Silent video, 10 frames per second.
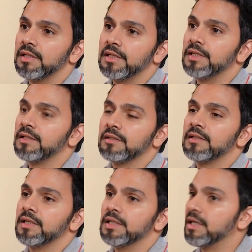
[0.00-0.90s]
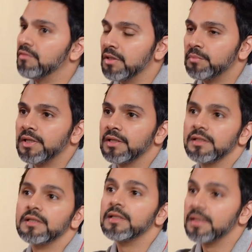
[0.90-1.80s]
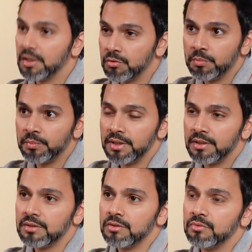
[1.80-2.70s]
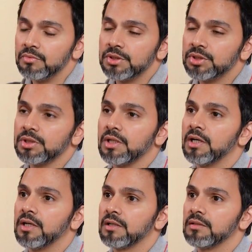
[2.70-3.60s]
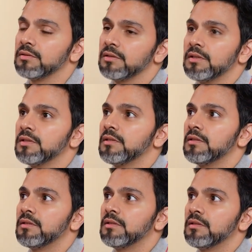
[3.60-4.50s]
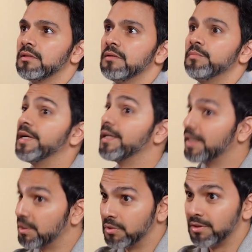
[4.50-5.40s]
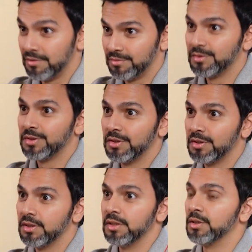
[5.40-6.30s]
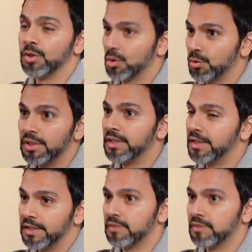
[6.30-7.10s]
in developing equipment which are patentable, not only in India.